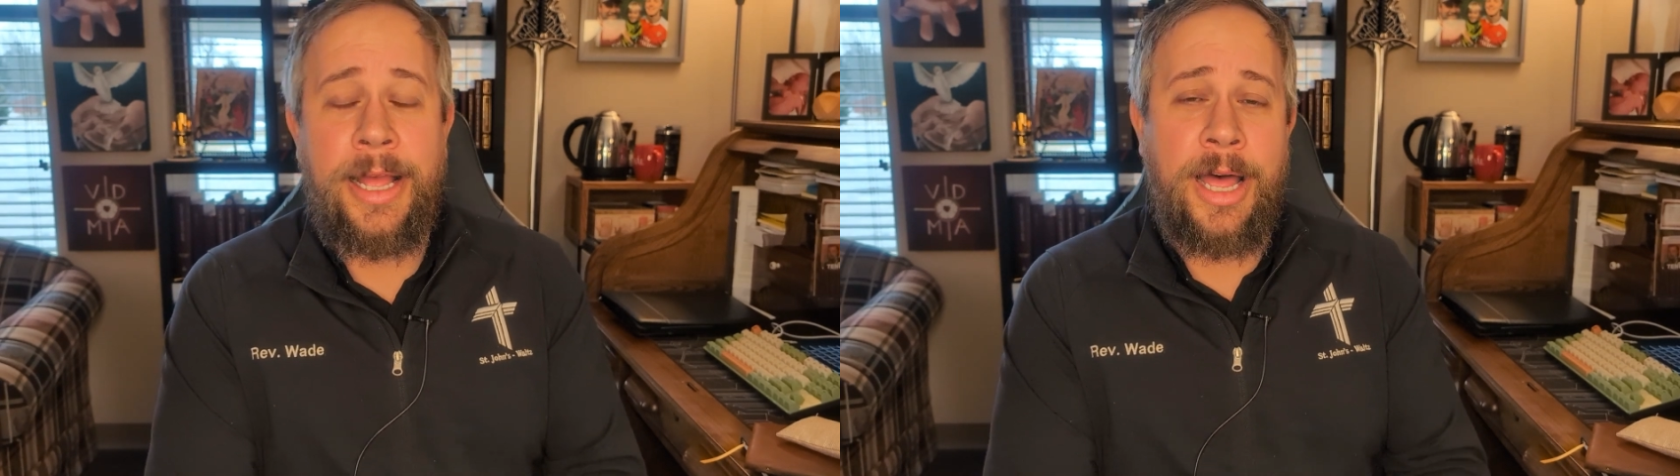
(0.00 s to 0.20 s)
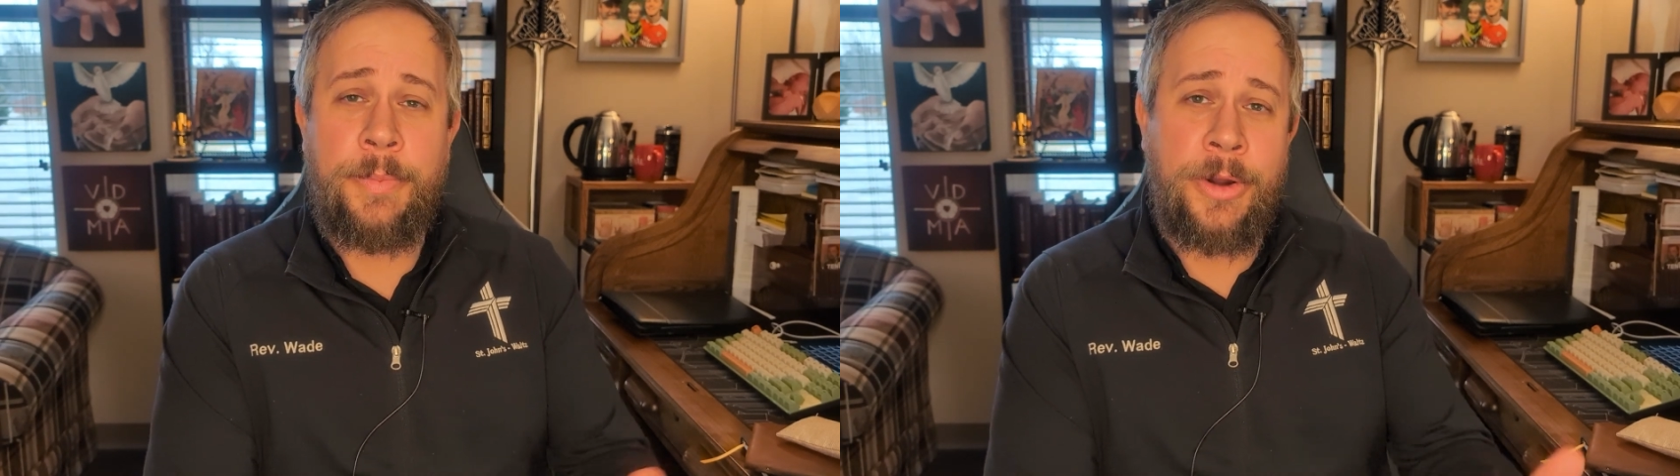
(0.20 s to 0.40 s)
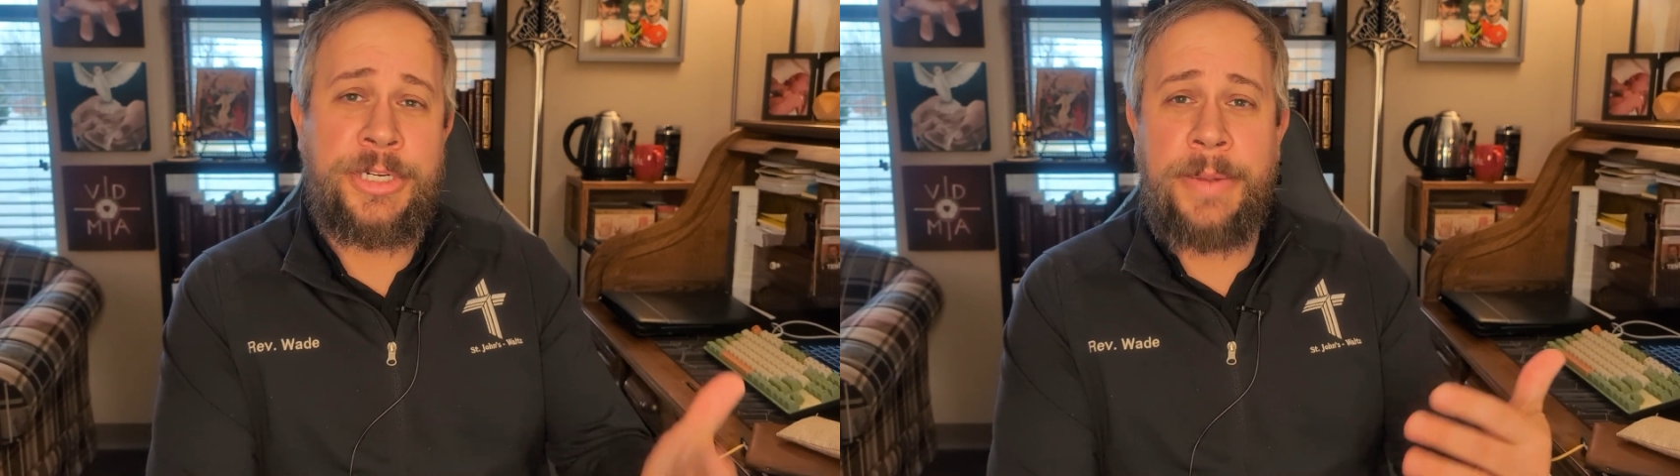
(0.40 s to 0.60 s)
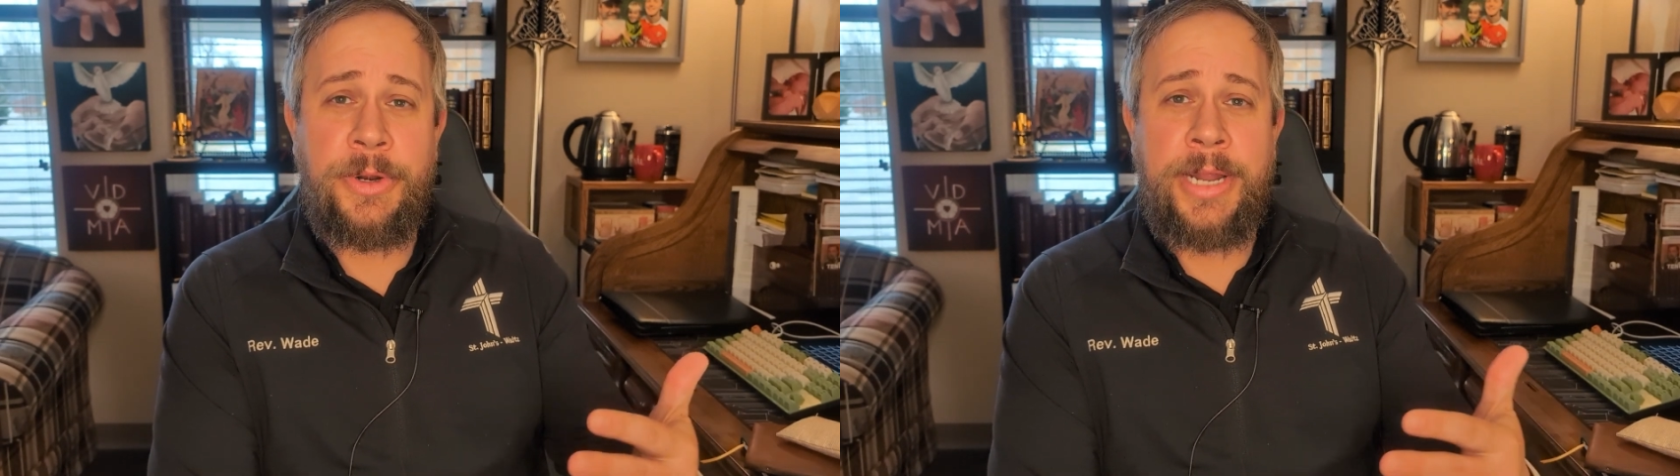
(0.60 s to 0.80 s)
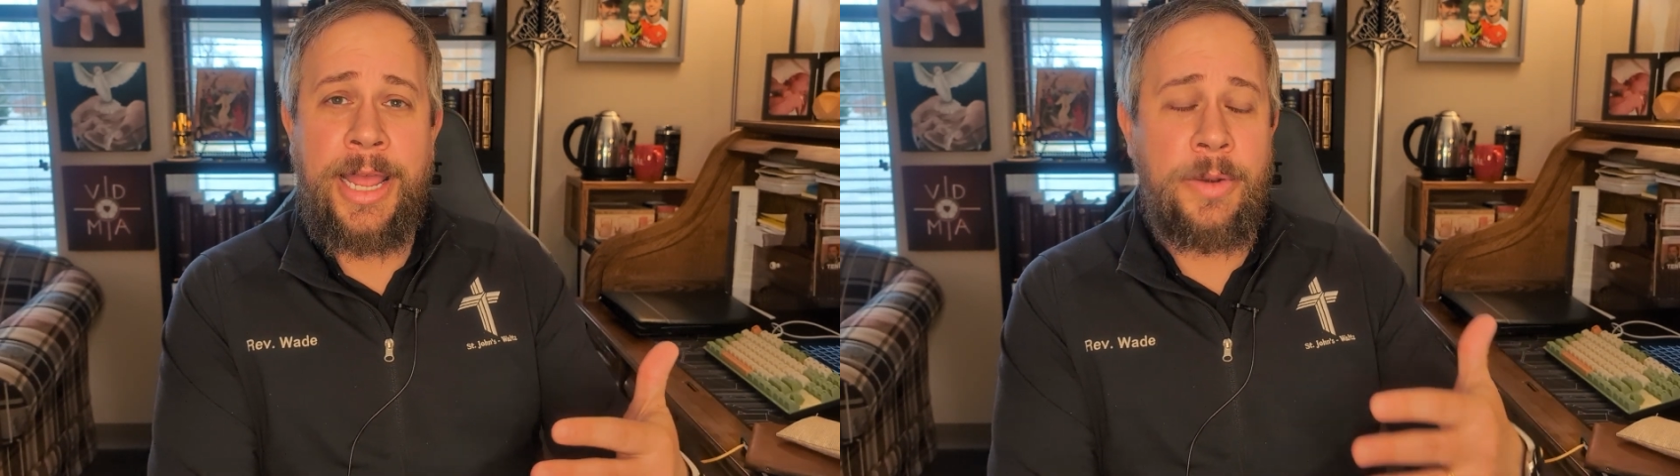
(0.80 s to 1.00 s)
In Mark chapter
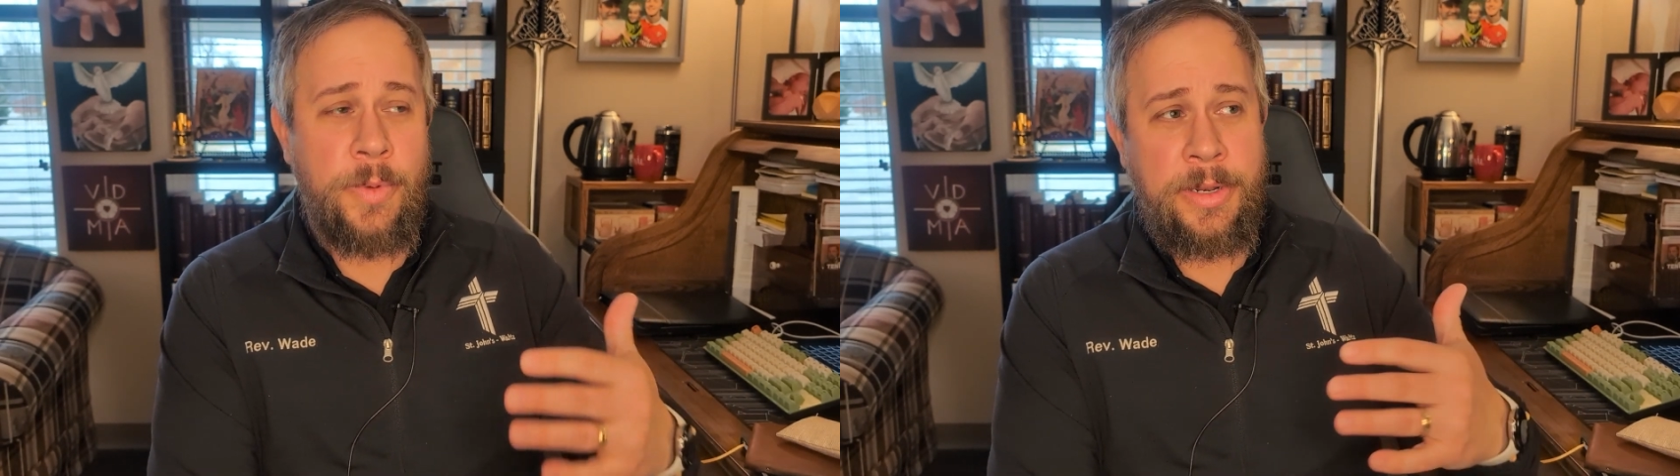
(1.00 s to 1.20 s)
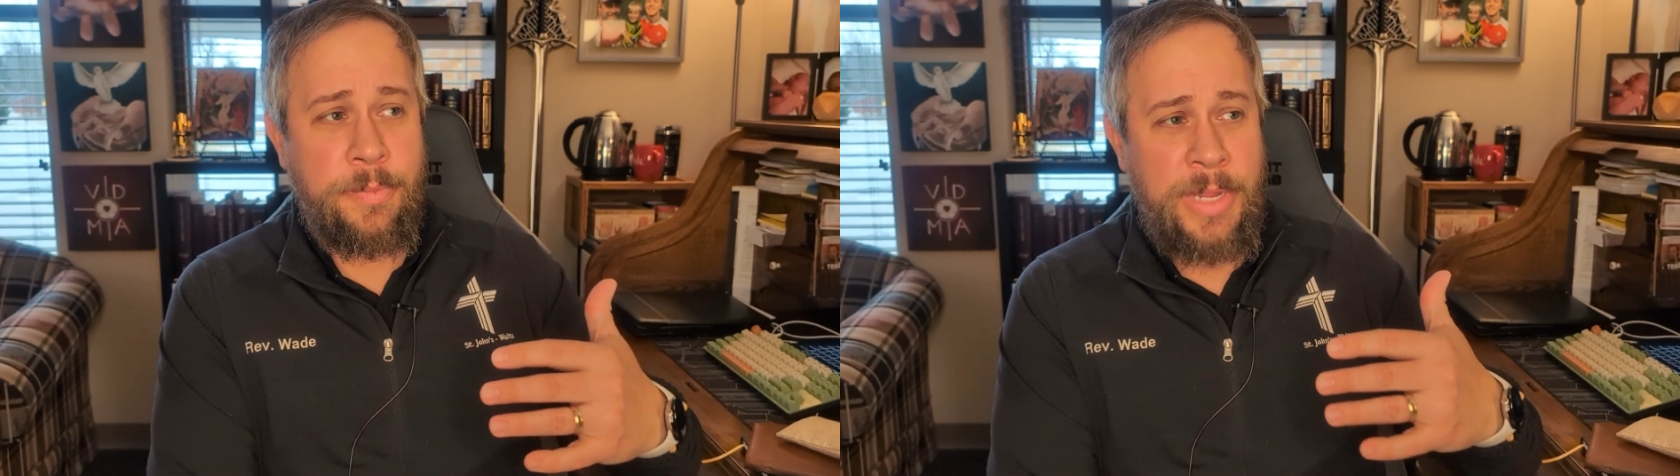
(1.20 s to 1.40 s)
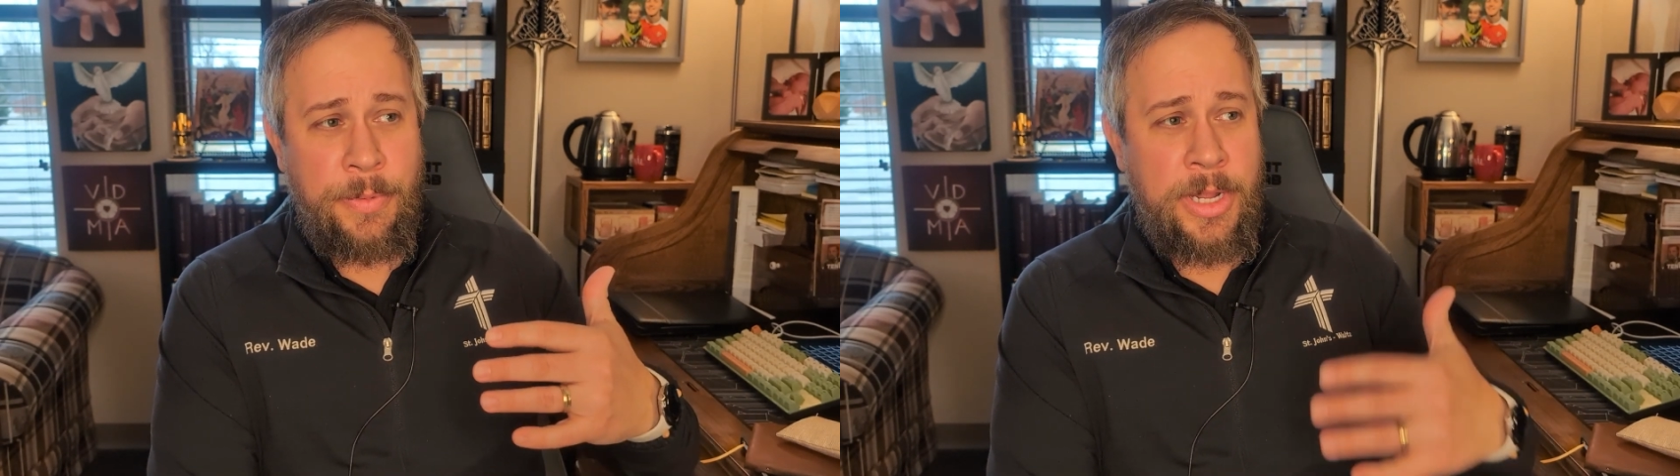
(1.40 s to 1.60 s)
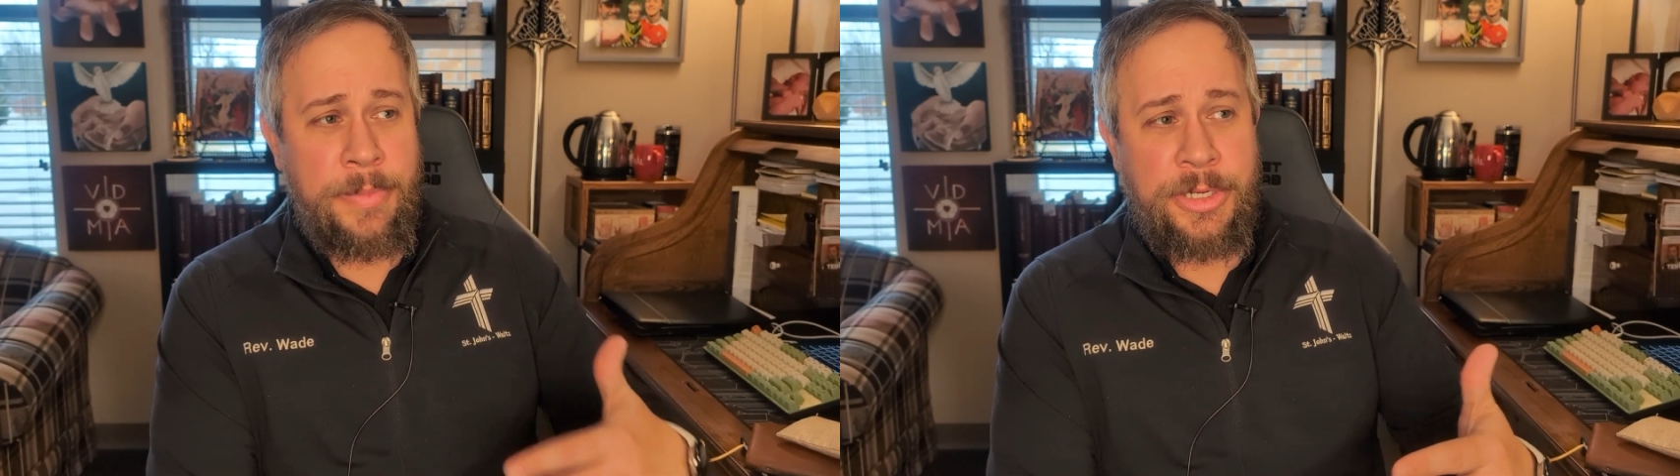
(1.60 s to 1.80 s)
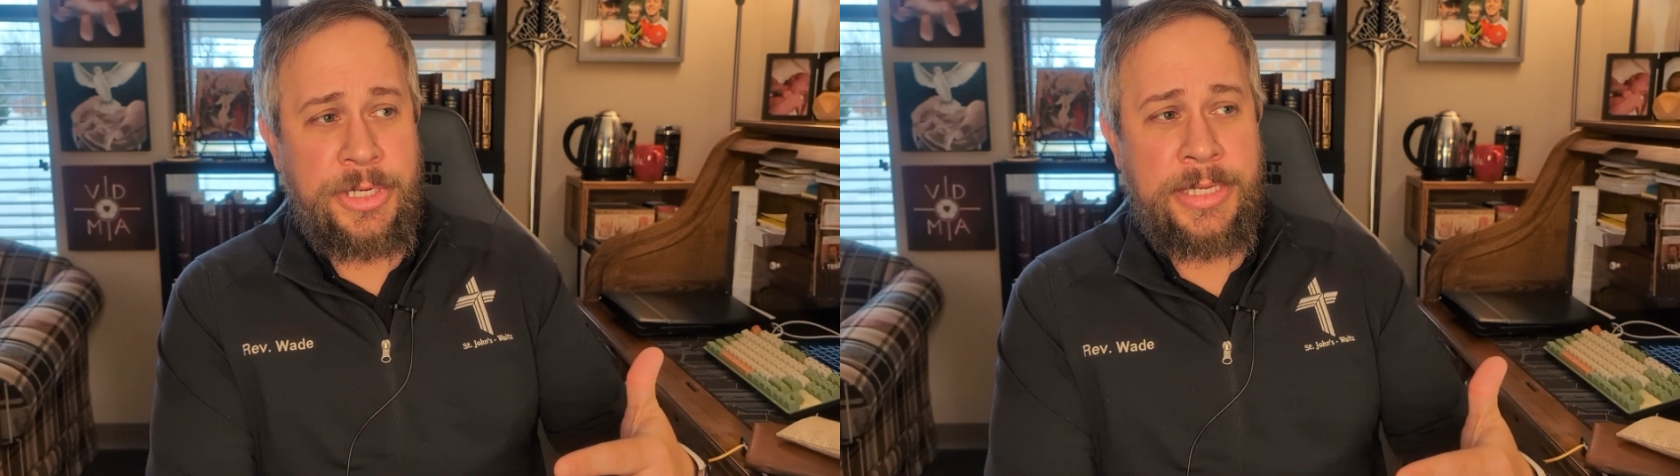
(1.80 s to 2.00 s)
9, when people come
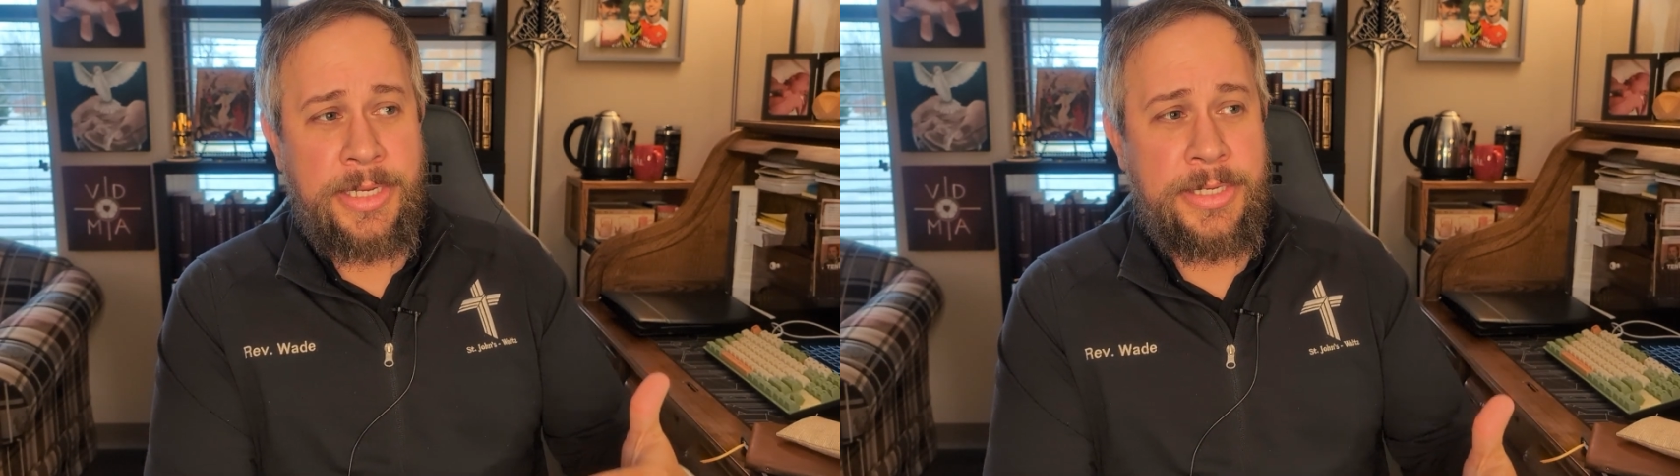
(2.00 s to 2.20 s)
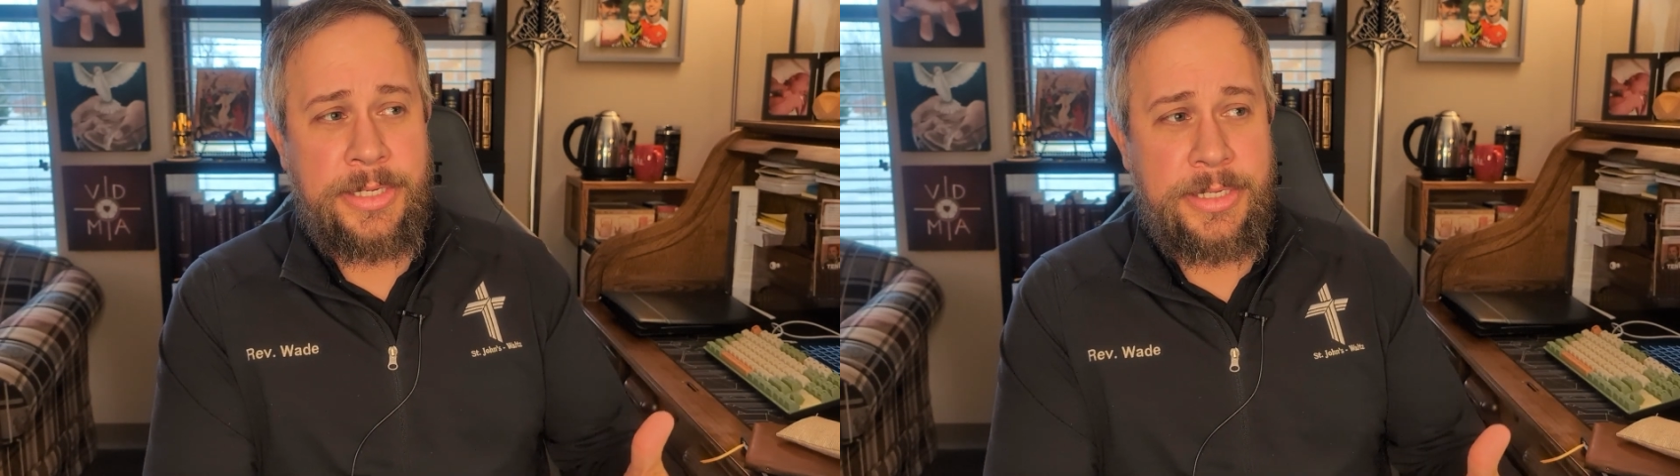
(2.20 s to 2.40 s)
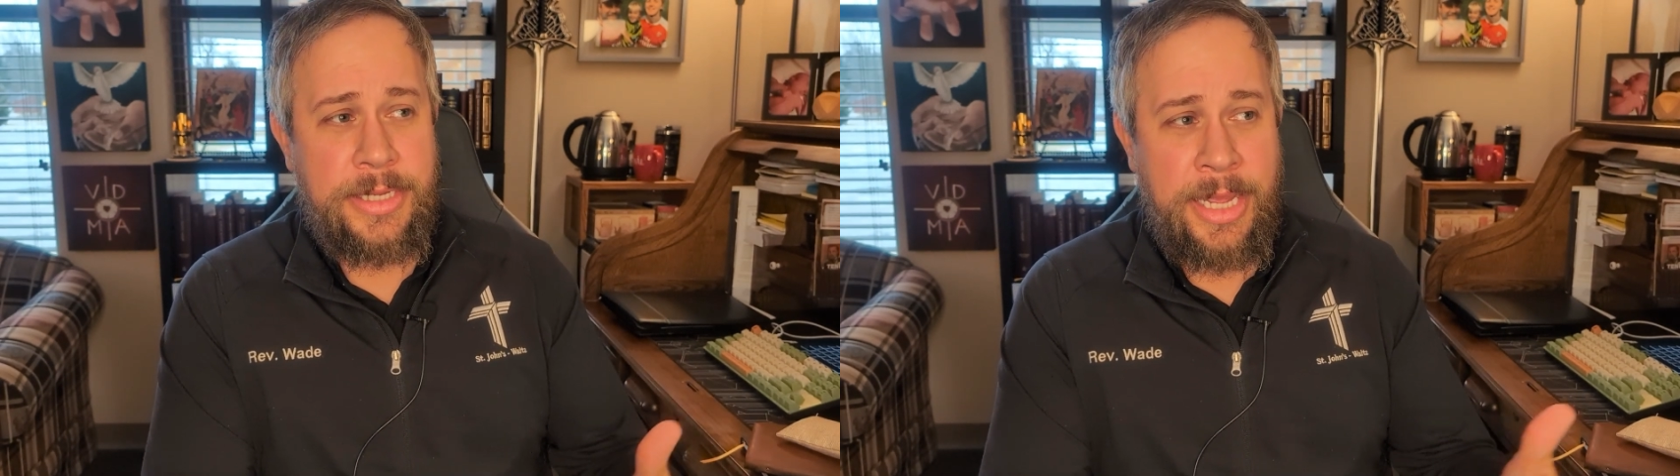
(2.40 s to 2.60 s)
to Jesus